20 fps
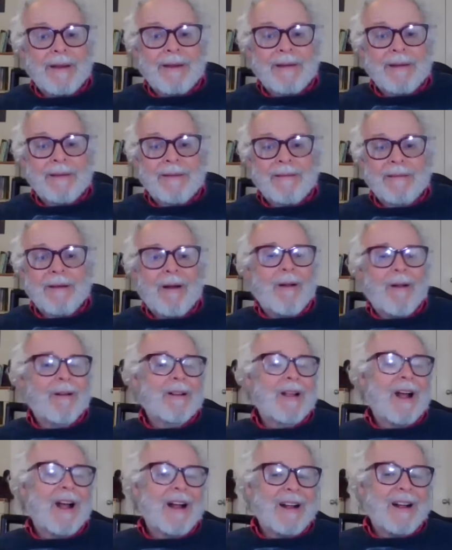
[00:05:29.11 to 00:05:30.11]
And all
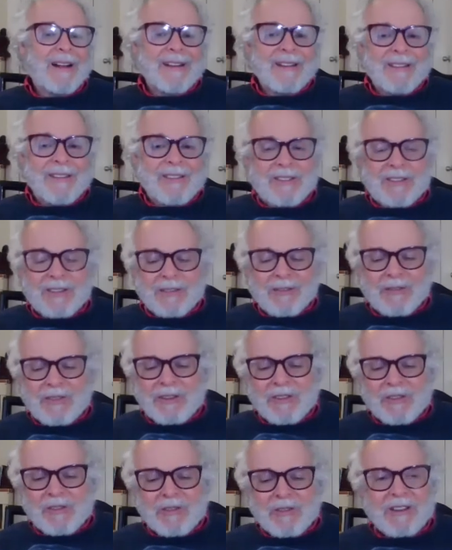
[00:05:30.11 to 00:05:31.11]
kinds of
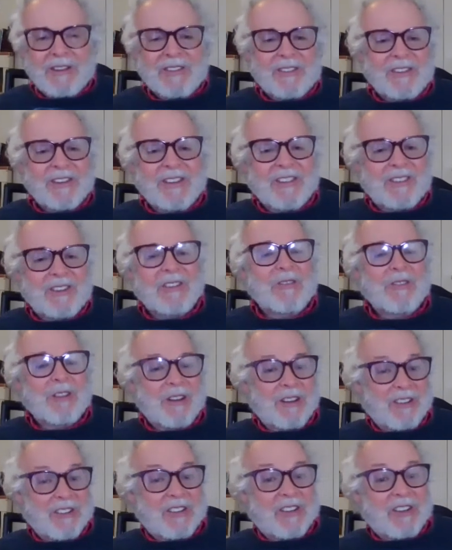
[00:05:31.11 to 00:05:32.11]
interesting
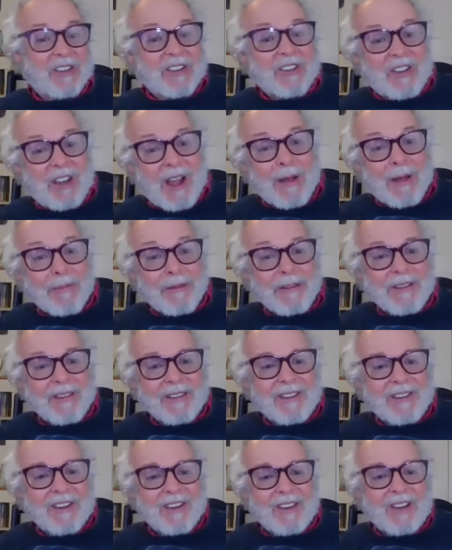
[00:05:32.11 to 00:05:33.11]
synchronicities happened
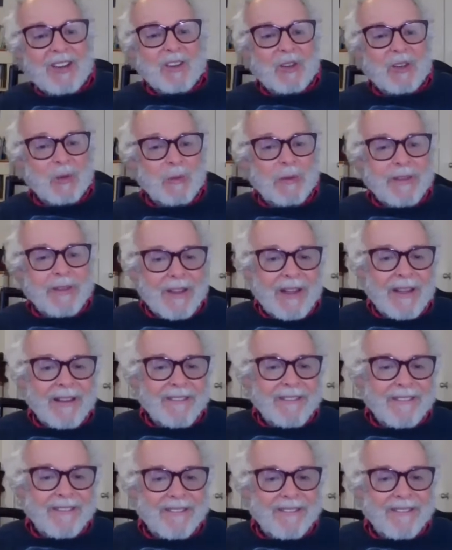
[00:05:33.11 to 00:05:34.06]
in connection with that.